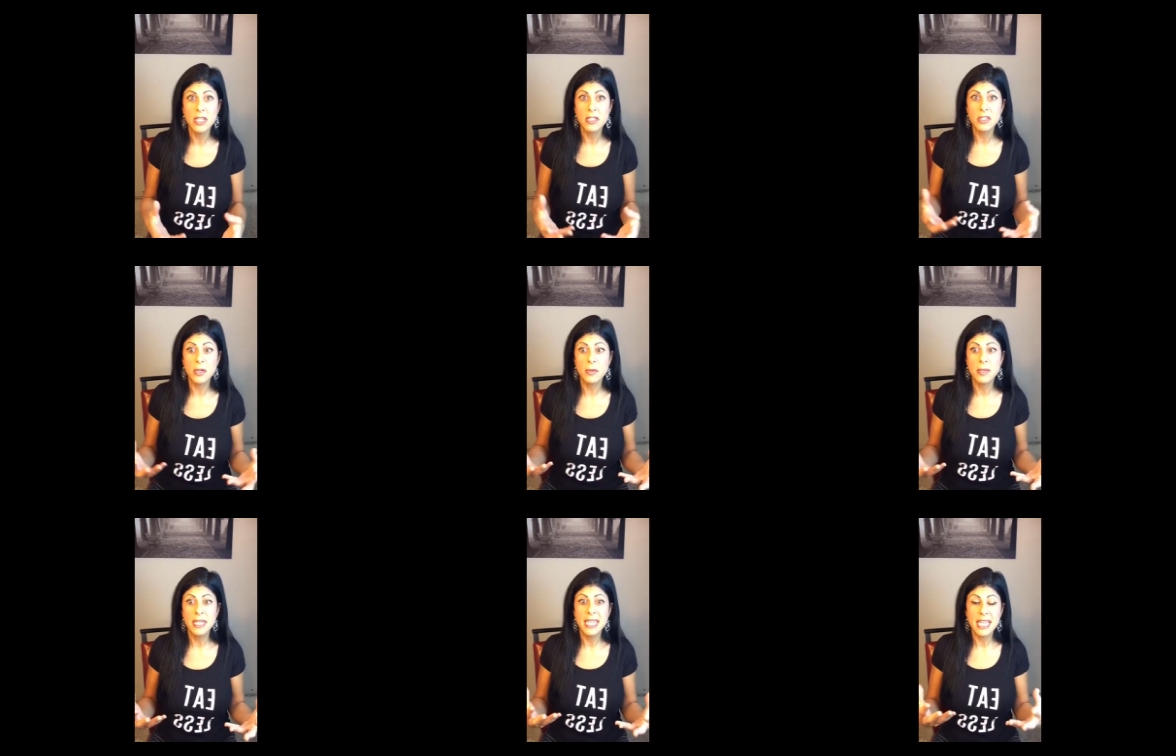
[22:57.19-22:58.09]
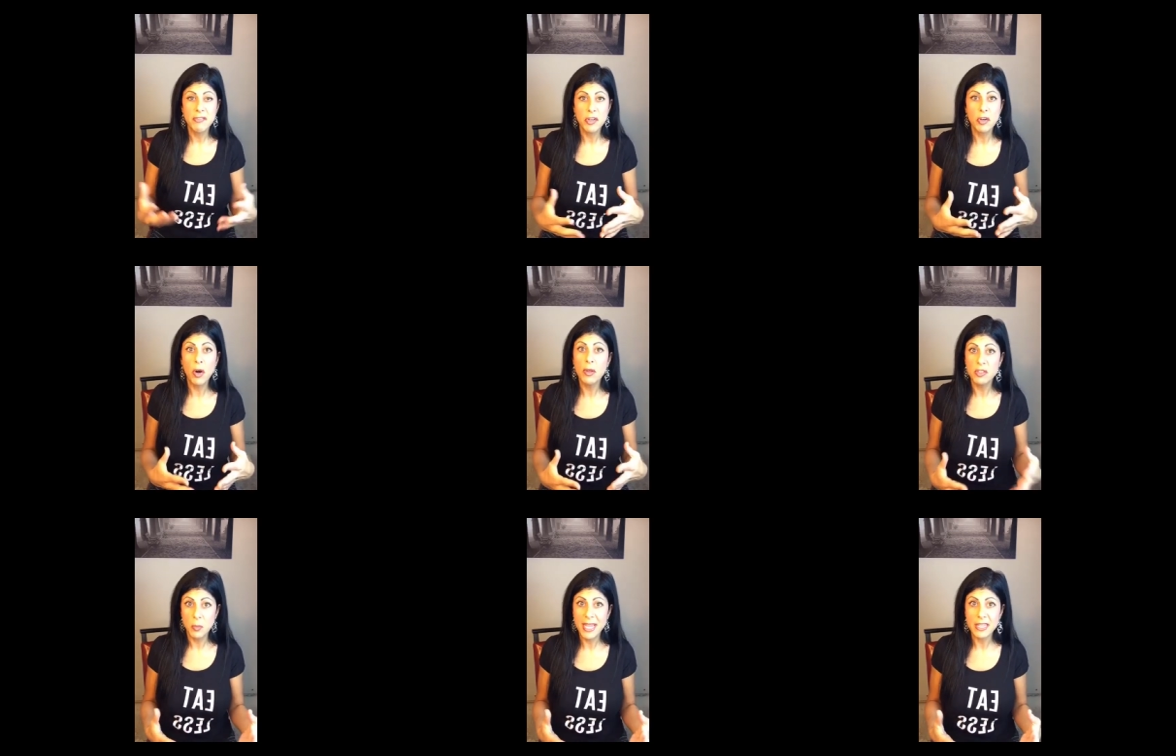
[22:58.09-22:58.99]
So if your goal
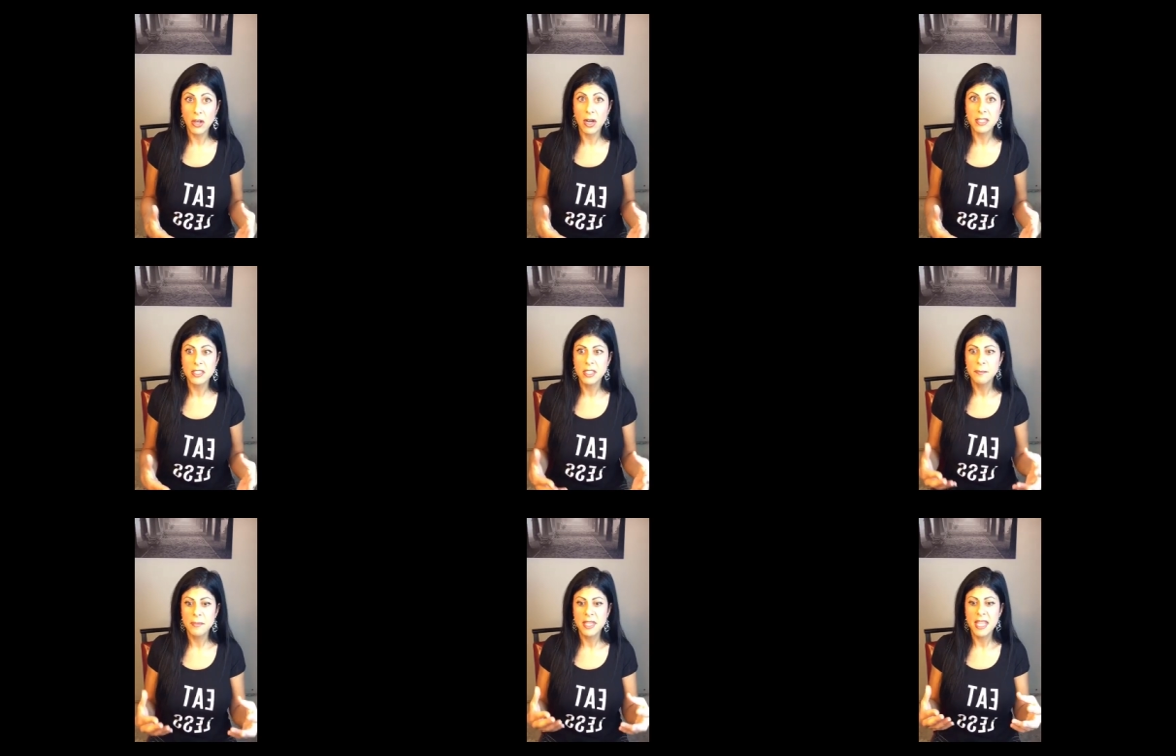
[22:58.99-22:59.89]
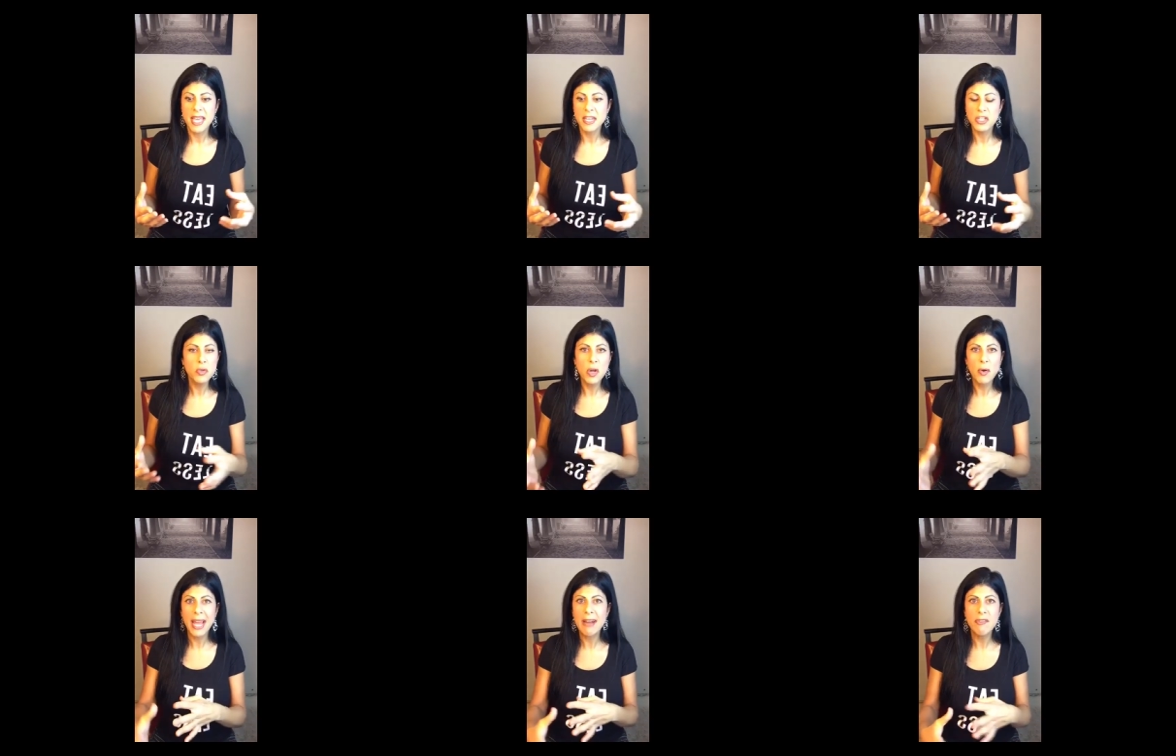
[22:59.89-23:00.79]
is weight loss, then you don't have the